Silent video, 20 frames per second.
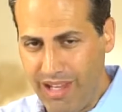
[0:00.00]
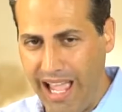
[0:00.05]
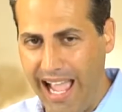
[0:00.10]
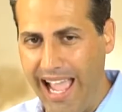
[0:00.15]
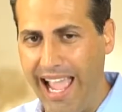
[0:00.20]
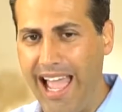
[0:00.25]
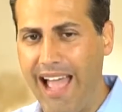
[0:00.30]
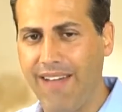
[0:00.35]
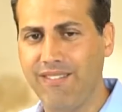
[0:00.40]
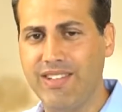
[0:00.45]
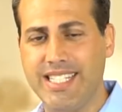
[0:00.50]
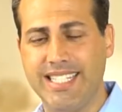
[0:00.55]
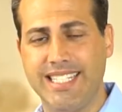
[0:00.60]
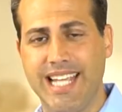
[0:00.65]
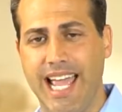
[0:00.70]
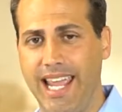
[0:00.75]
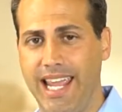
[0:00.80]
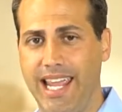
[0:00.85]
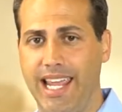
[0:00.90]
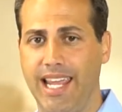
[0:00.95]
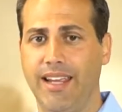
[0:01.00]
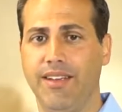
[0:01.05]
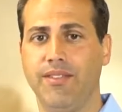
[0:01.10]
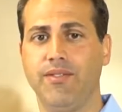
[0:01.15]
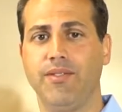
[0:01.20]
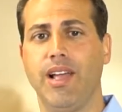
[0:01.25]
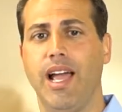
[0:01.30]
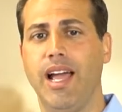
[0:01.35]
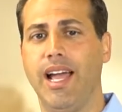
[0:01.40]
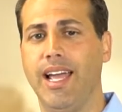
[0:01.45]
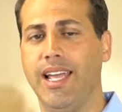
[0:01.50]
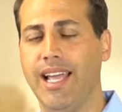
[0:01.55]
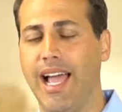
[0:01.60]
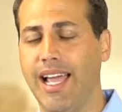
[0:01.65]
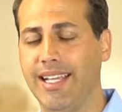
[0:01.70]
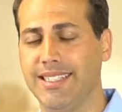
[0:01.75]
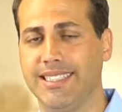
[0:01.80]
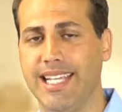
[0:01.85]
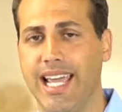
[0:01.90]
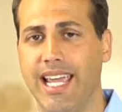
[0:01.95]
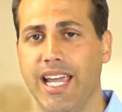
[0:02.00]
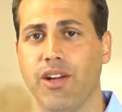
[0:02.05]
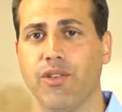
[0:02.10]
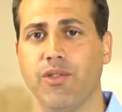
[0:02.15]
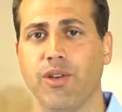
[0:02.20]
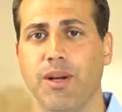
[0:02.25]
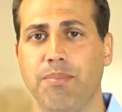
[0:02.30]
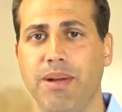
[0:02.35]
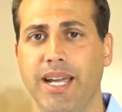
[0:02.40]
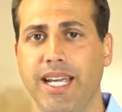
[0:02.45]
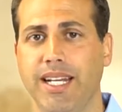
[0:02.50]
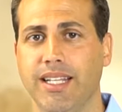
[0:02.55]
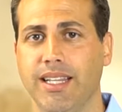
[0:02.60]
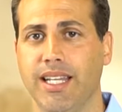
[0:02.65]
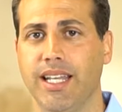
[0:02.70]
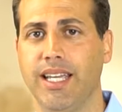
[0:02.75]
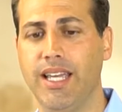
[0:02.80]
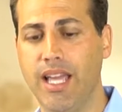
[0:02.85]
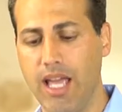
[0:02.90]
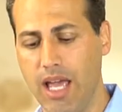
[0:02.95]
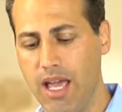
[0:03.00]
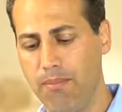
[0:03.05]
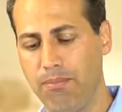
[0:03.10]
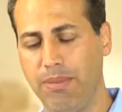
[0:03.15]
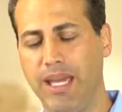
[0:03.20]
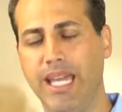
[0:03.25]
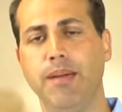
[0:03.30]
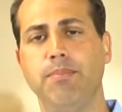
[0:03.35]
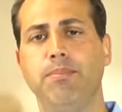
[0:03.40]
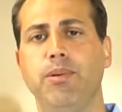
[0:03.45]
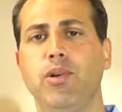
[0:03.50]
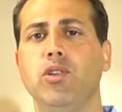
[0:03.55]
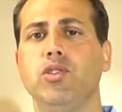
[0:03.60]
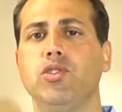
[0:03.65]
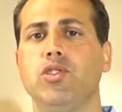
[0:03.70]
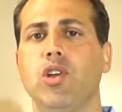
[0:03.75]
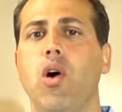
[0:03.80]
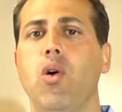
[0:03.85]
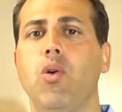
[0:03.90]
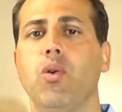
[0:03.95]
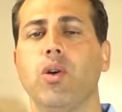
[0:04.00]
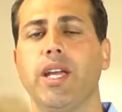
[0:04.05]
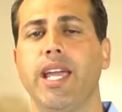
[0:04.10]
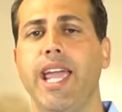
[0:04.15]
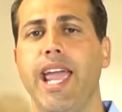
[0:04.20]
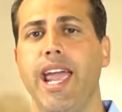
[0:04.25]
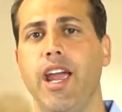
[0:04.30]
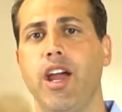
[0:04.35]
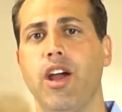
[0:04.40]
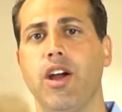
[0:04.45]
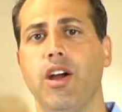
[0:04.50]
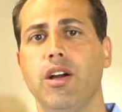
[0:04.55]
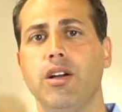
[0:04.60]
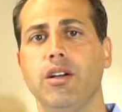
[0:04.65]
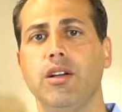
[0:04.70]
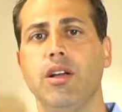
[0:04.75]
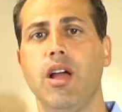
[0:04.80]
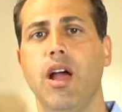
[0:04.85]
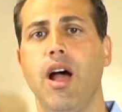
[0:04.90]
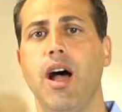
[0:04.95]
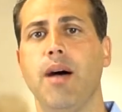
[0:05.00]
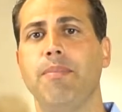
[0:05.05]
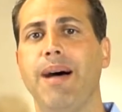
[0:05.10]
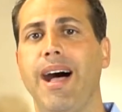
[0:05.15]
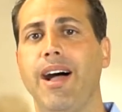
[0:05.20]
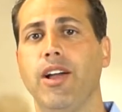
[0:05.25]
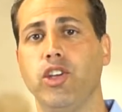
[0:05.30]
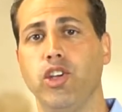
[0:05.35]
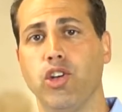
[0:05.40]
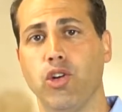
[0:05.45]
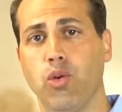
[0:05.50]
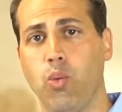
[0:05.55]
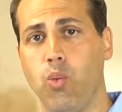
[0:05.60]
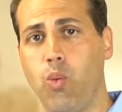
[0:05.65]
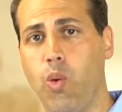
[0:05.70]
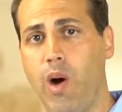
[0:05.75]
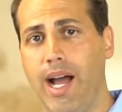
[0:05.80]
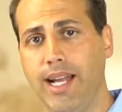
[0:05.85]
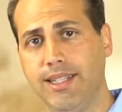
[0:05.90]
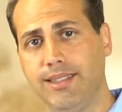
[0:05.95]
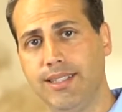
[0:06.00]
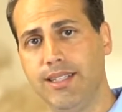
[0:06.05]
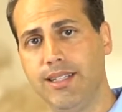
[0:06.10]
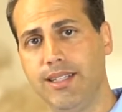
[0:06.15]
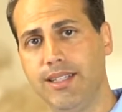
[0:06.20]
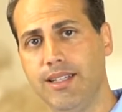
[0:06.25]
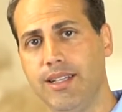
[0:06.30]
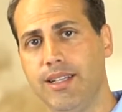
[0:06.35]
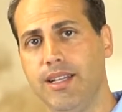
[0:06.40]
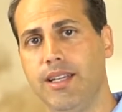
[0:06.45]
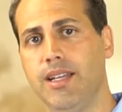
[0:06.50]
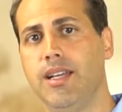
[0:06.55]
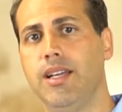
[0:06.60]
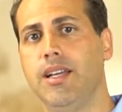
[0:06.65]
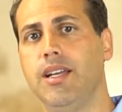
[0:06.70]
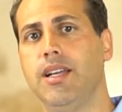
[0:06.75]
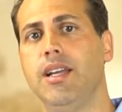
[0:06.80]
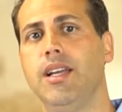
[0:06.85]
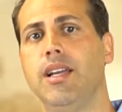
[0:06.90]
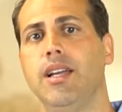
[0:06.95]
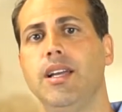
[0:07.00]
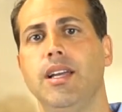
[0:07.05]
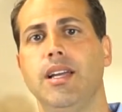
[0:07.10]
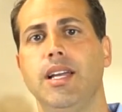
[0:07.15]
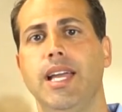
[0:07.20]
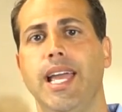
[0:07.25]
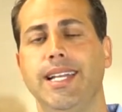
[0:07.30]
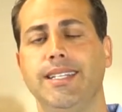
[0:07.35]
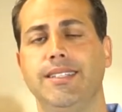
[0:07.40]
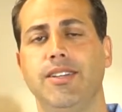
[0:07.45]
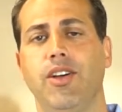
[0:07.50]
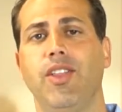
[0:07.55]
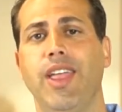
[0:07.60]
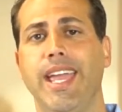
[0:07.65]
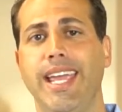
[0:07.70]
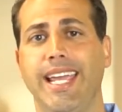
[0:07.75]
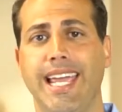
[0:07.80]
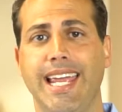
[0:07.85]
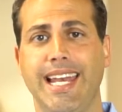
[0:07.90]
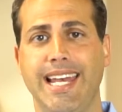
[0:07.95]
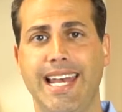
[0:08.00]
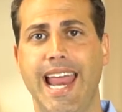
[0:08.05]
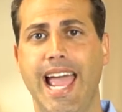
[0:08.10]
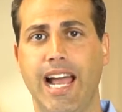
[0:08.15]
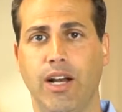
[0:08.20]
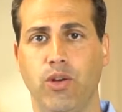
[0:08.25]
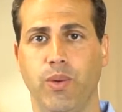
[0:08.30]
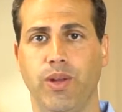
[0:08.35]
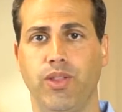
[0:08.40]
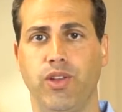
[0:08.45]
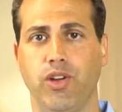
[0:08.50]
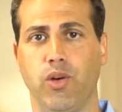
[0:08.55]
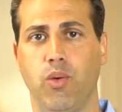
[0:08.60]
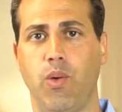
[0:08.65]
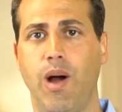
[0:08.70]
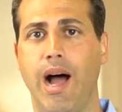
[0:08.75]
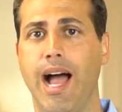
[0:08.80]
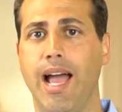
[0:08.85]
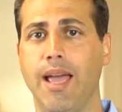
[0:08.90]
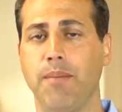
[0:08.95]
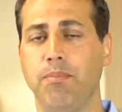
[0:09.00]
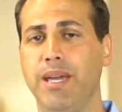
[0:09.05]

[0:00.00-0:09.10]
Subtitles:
I have a saying, I say it repeatedly. People don't care about your what until they connect with your why.